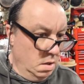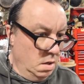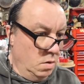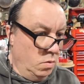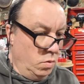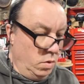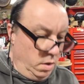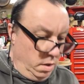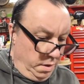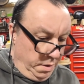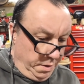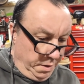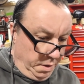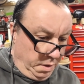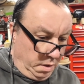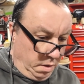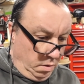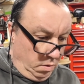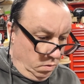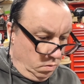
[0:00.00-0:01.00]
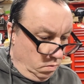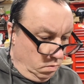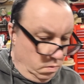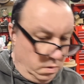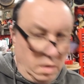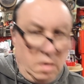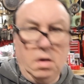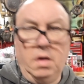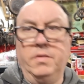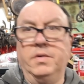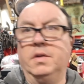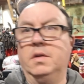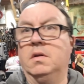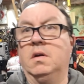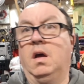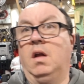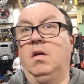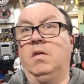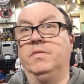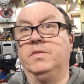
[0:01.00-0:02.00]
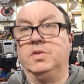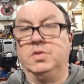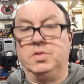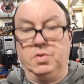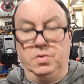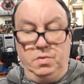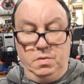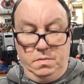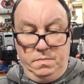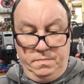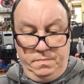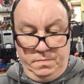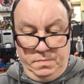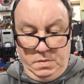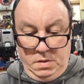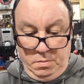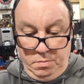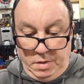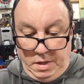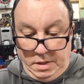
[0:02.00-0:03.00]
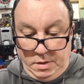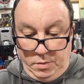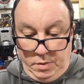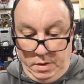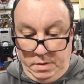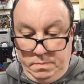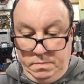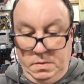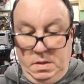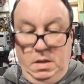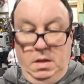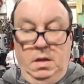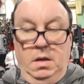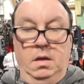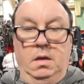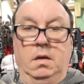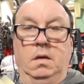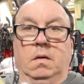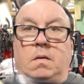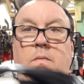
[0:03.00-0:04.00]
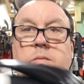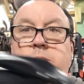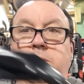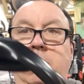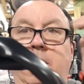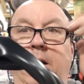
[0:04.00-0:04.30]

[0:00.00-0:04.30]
Where did it go? I don't have to show you. But anyway, I